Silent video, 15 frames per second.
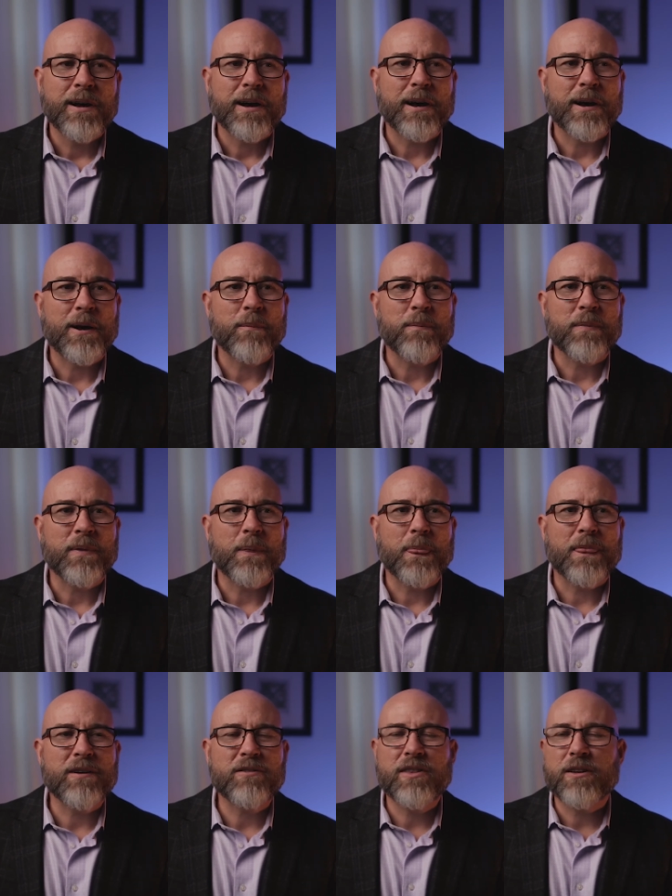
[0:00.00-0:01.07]

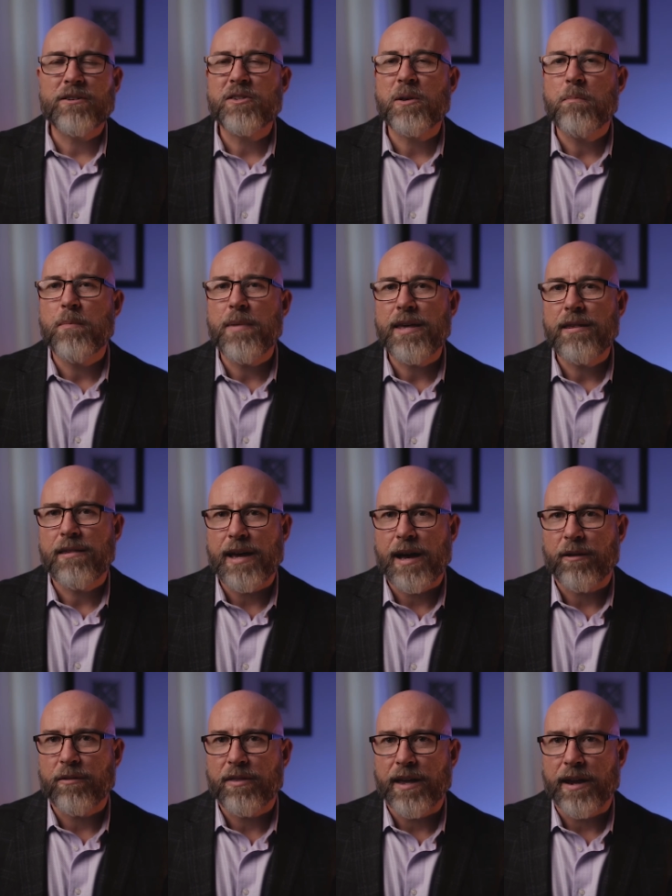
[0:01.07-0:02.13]
there's a myth
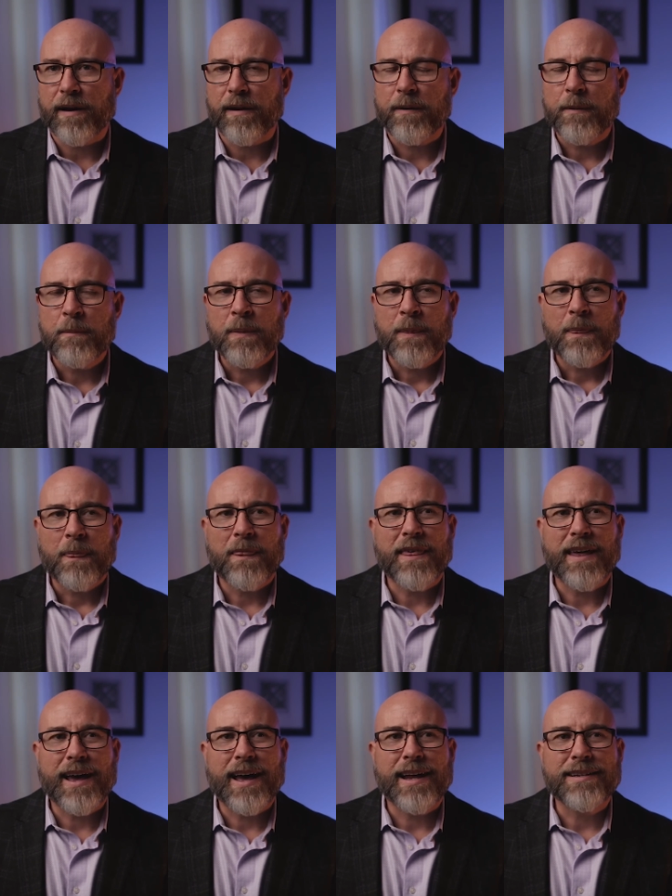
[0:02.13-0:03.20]
out there
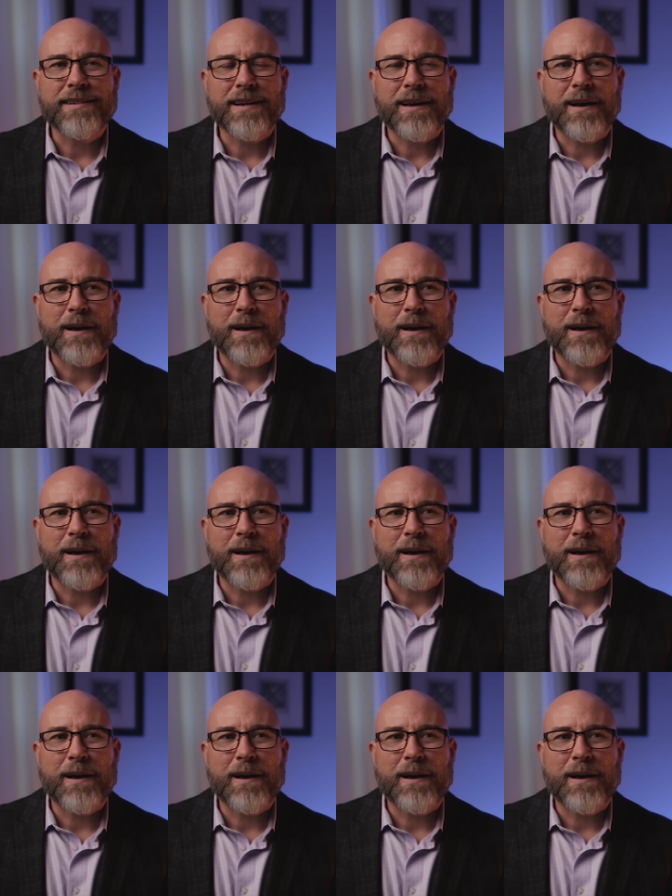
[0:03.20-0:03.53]
that